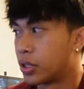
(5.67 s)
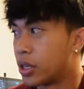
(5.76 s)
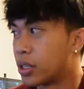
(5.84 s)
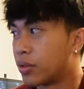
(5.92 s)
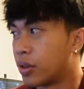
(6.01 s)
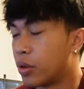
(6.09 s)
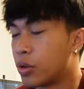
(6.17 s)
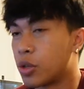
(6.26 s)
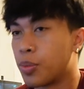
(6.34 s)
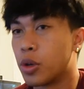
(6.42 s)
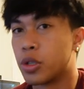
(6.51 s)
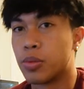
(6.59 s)
Today's video was
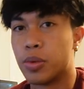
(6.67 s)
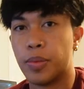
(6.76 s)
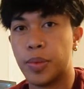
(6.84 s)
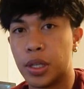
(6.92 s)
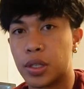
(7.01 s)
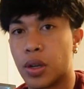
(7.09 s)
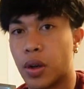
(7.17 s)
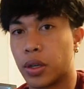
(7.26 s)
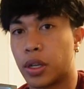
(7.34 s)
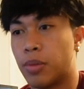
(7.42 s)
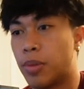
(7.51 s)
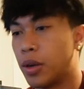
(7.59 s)
supposed to be me
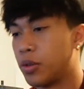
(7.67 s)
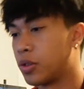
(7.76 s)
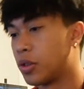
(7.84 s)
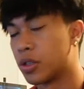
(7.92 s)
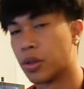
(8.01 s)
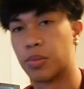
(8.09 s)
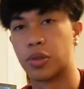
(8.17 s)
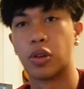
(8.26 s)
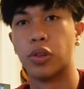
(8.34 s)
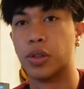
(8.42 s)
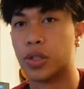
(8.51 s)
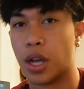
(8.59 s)
talking about just some
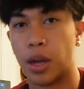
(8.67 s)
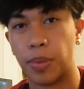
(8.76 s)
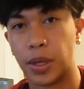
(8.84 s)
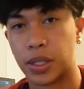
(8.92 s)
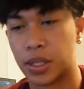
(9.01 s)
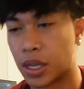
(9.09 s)
certain topics.